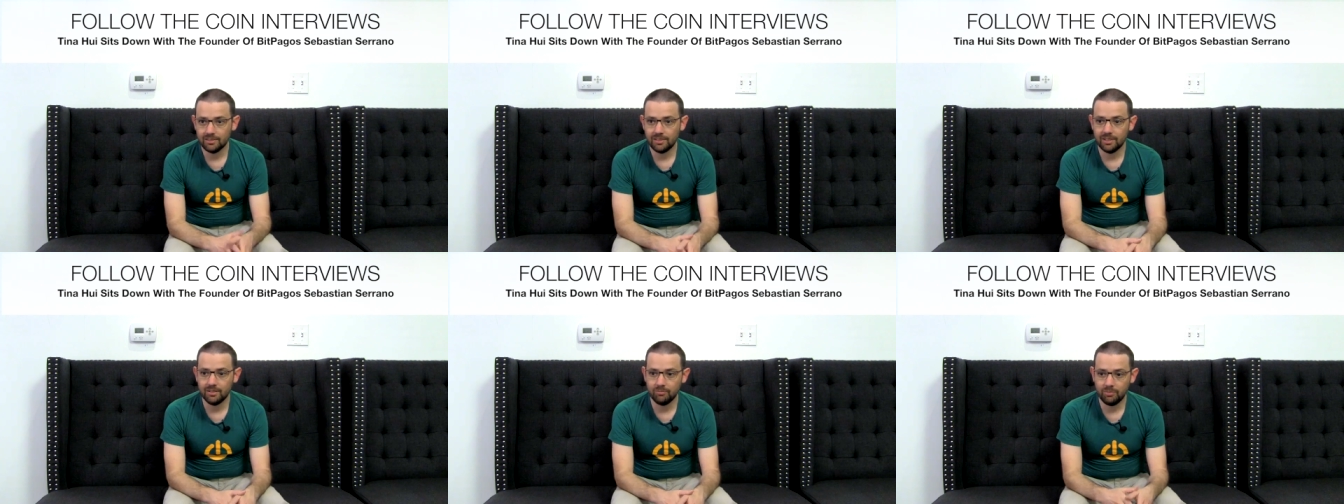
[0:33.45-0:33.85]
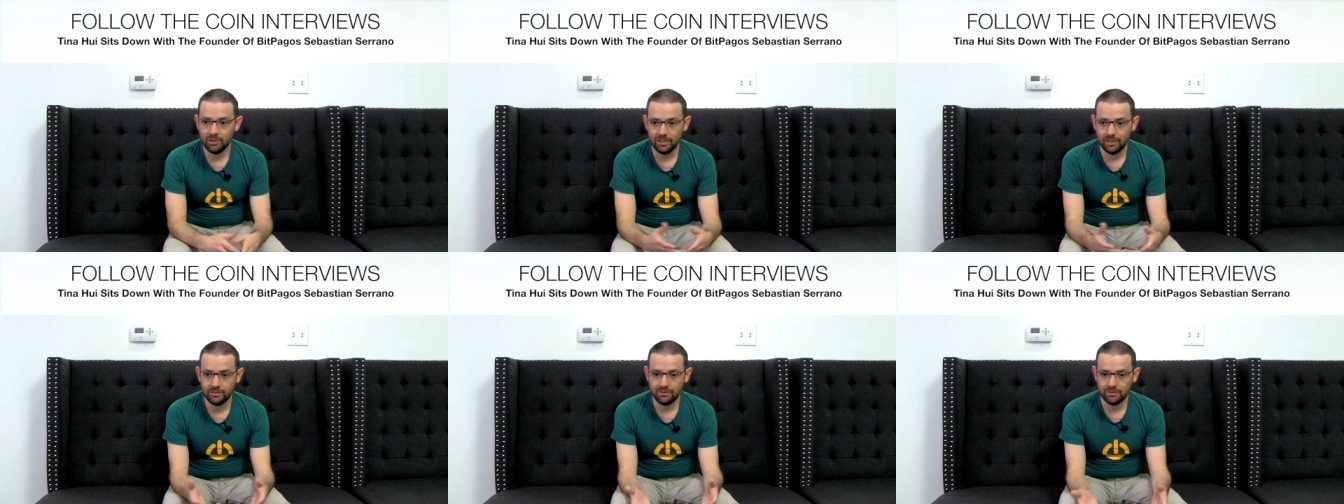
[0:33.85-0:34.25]
and
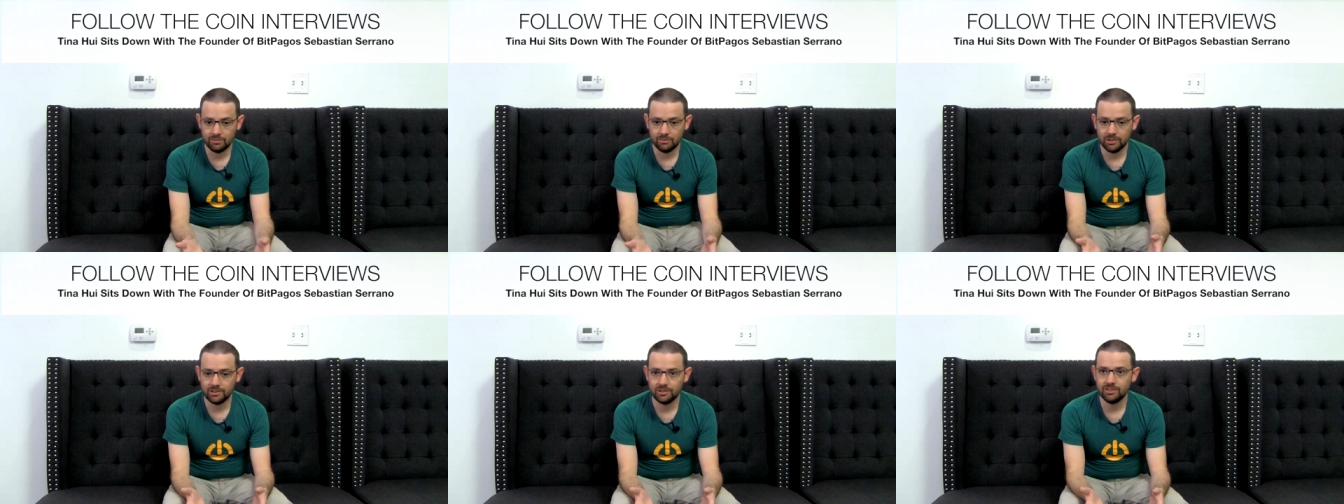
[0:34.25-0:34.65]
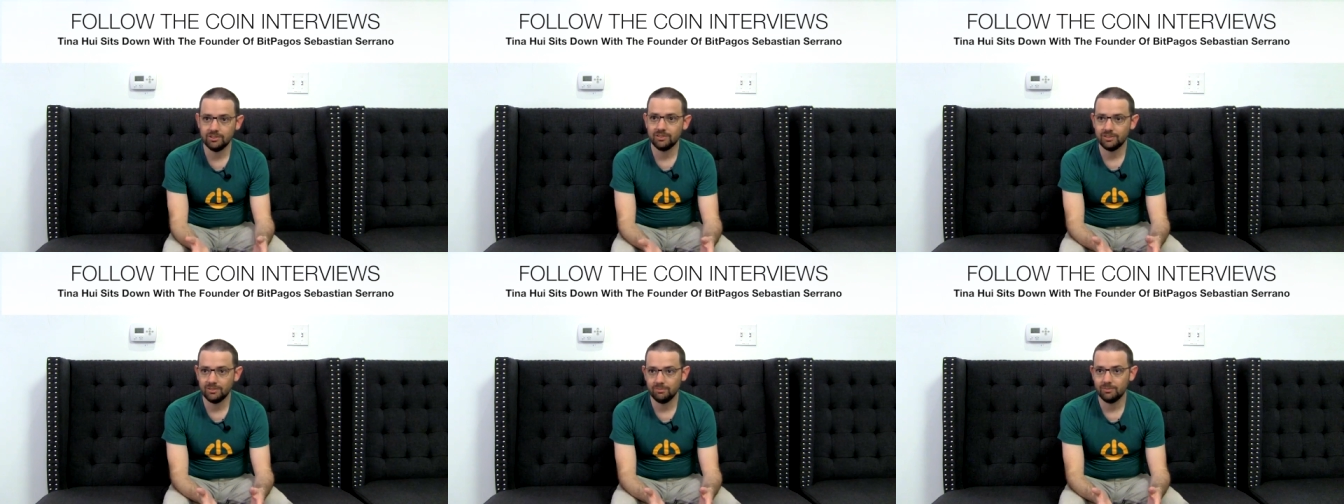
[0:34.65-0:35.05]
pay out our
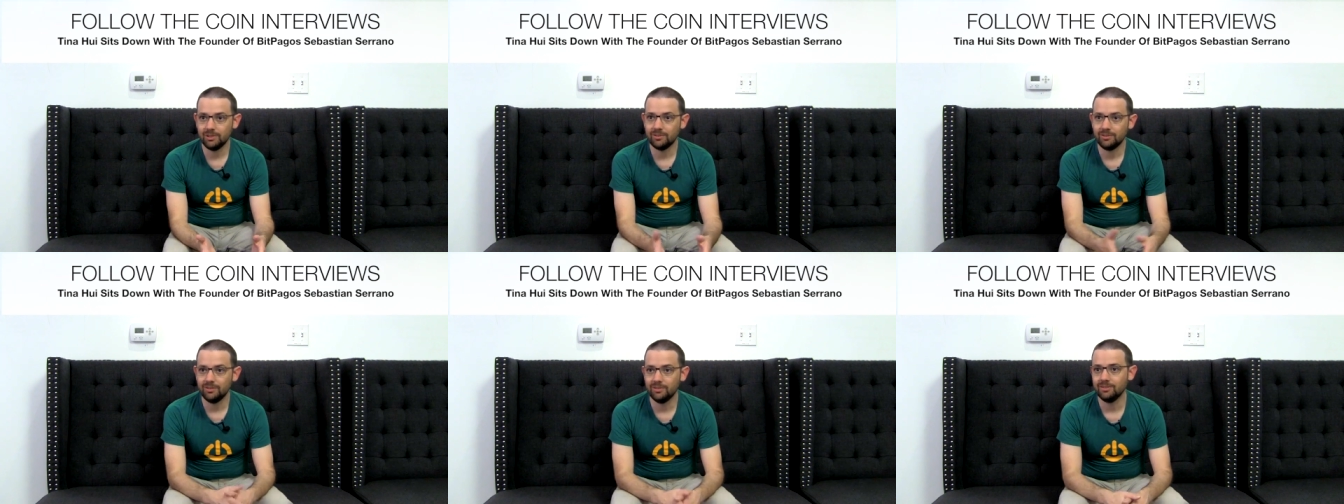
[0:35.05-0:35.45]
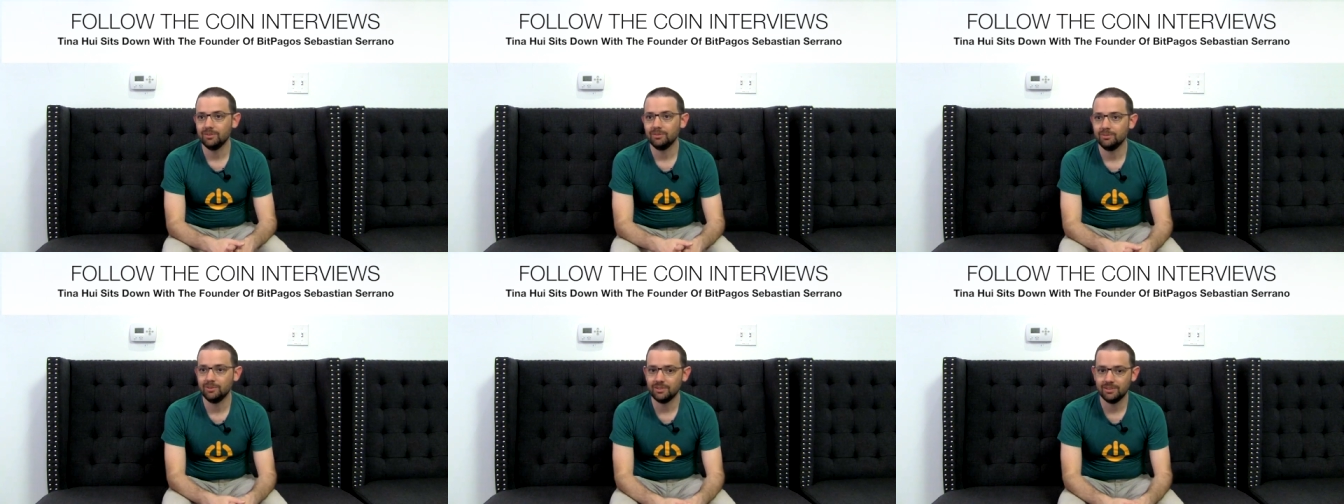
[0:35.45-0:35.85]
merchants in Bitcoin,
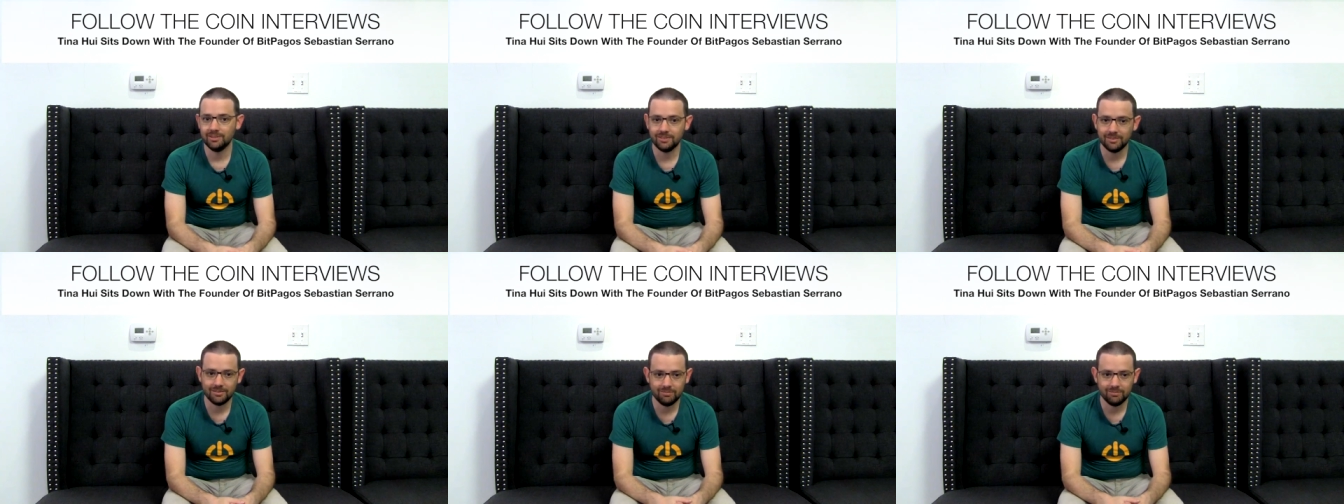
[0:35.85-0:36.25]
which is